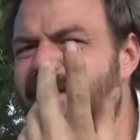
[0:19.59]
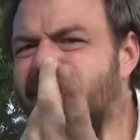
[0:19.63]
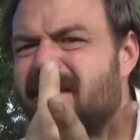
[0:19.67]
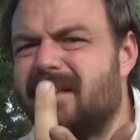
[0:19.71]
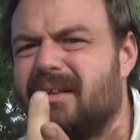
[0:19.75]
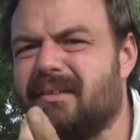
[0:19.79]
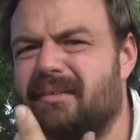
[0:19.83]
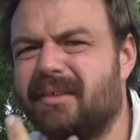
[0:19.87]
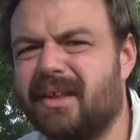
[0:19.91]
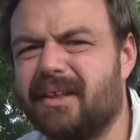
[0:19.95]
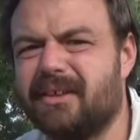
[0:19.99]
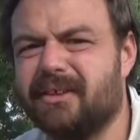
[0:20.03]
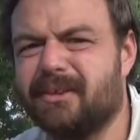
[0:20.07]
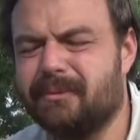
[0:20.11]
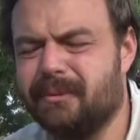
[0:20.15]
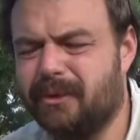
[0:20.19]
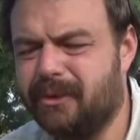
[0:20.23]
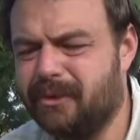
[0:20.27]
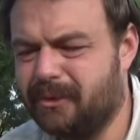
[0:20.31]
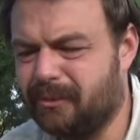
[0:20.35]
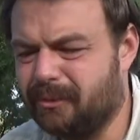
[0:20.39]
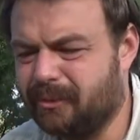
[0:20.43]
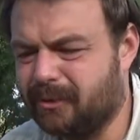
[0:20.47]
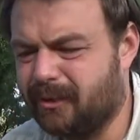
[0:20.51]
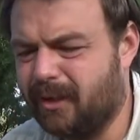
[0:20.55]
I've got some
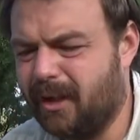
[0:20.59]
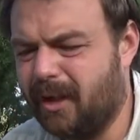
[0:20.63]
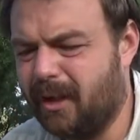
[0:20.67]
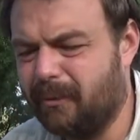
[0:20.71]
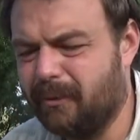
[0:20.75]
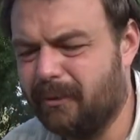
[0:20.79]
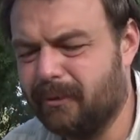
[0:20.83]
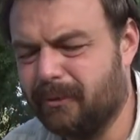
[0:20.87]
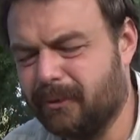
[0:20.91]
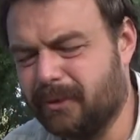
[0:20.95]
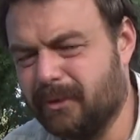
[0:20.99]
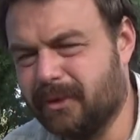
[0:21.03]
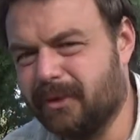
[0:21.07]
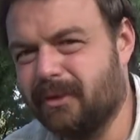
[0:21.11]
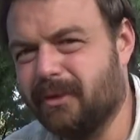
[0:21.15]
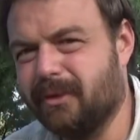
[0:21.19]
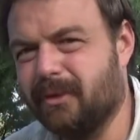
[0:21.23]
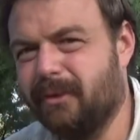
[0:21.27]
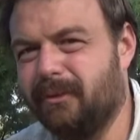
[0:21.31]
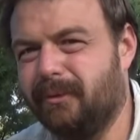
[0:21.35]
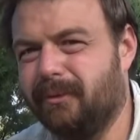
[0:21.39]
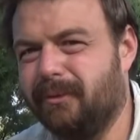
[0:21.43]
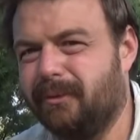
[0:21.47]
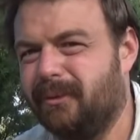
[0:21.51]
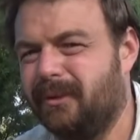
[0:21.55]
new subscribers, which is
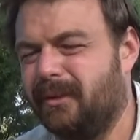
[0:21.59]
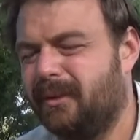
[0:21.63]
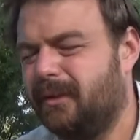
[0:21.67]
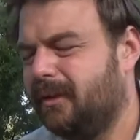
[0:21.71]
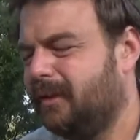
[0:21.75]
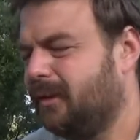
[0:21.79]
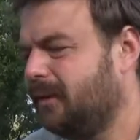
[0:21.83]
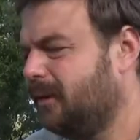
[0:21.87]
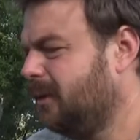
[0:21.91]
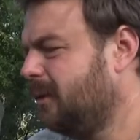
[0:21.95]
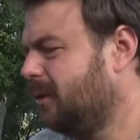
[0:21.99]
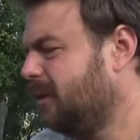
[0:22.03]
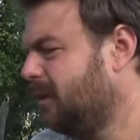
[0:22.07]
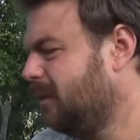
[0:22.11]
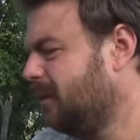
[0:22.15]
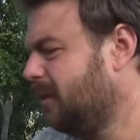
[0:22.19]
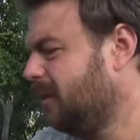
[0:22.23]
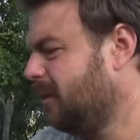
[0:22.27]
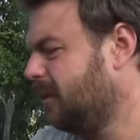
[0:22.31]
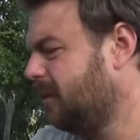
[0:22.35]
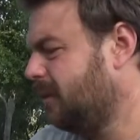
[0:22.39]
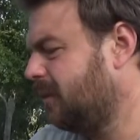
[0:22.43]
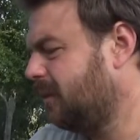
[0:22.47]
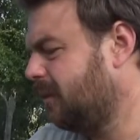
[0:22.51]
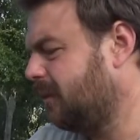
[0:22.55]
cool.
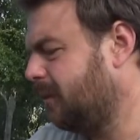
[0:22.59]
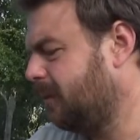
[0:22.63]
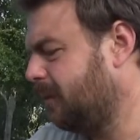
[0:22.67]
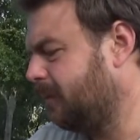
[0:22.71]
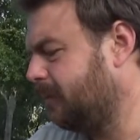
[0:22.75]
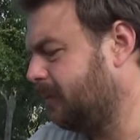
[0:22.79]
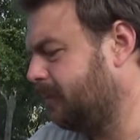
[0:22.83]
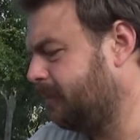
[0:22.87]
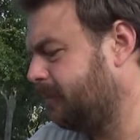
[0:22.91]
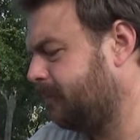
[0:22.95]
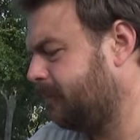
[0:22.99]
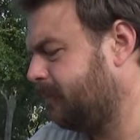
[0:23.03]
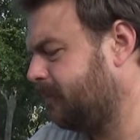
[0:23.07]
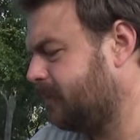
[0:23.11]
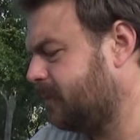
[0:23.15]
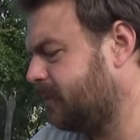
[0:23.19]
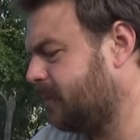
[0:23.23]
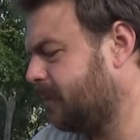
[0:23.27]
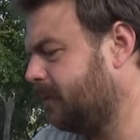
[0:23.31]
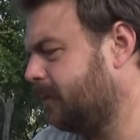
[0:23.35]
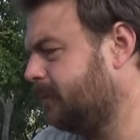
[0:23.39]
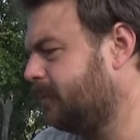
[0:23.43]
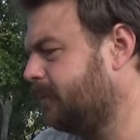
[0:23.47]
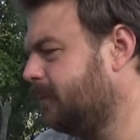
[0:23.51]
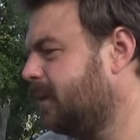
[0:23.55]

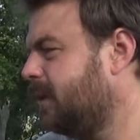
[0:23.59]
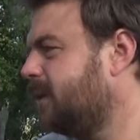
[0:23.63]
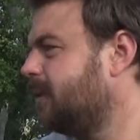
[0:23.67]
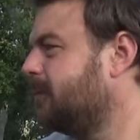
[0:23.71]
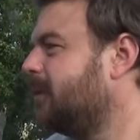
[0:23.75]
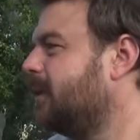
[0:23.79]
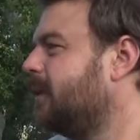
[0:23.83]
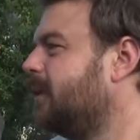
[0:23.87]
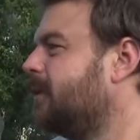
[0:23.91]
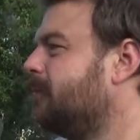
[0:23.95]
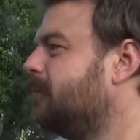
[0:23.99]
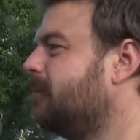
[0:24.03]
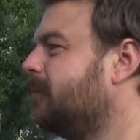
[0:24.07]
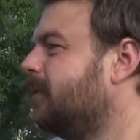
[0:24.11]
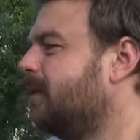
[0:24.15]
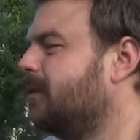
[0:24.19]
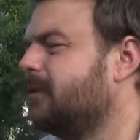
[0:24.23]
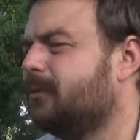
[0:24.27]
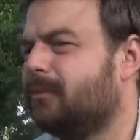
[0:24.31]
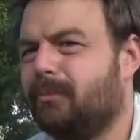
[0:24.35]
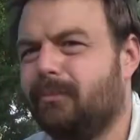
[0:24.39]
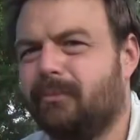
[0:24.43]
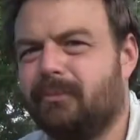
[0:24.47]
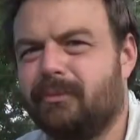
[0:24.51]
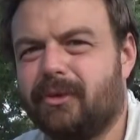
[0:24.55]
So anyway, I
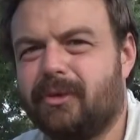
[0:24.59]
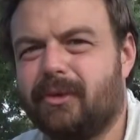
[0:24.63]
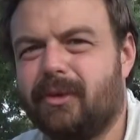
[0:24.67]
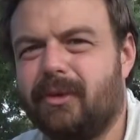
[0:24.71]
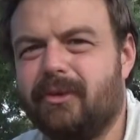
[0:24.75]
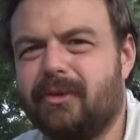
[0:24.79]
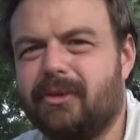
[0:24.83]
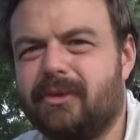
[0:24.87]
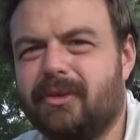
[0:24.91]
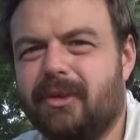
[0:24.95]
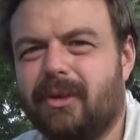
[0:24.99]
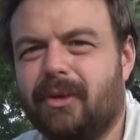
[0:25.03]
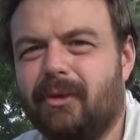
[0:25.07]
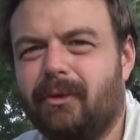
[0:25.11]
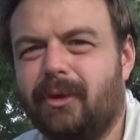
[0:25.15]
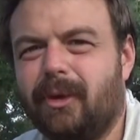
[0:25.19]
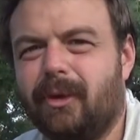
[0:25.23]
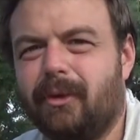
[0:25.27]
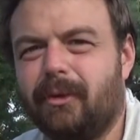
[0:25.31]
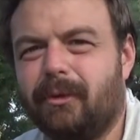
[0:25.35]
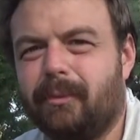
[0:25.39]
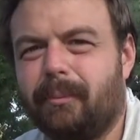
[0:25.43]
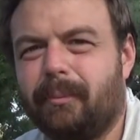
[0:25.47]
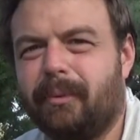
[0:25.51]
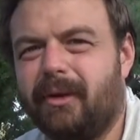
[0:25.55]
was cruising the old
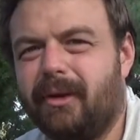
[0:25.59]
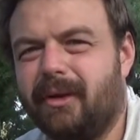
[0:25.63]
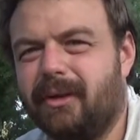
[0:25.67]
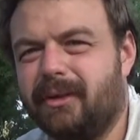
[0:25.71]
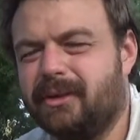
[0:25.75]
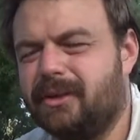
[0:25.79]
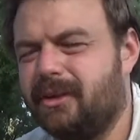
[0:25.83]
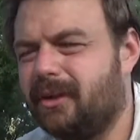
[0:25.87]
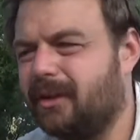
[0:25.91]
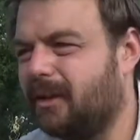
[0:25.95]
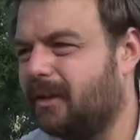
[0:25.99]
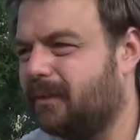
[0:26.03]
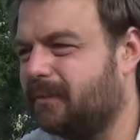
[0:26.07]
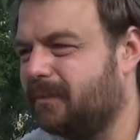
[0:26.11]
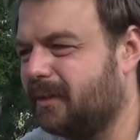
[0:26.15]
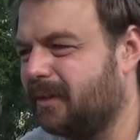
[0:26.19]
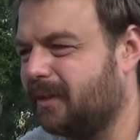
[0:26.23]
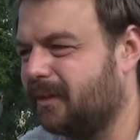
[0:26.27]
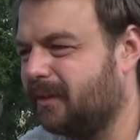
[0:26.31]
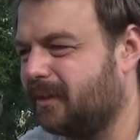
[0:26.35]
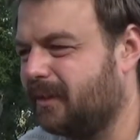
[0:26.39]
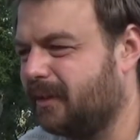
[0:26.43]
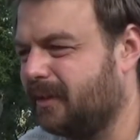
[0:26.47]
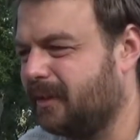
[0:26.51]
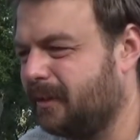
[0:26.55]
local pawn shop the
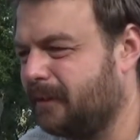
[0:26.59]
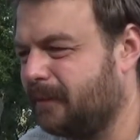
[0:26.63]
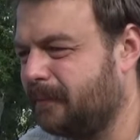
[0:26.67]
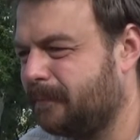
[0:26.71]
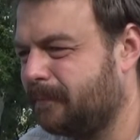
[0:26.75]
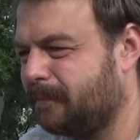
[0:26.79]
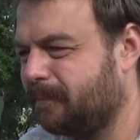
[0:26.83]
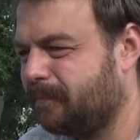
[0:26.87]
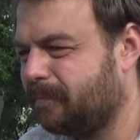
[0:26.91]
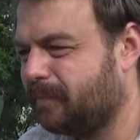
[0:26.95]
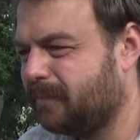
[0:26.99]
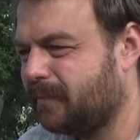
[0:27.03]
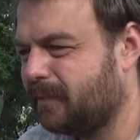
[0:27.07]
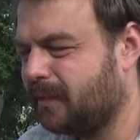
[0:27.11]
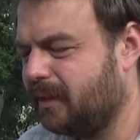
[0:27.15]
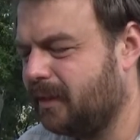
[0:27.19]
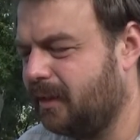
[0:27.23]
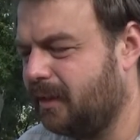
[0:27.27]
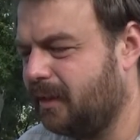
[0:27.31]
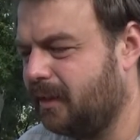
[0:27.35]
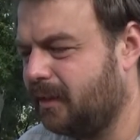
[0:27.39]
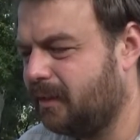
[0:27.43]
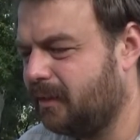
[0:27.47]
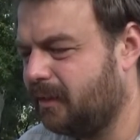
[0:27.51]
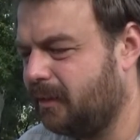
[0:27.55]
other day,
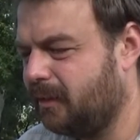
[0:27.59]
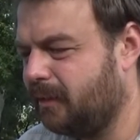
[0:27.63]
and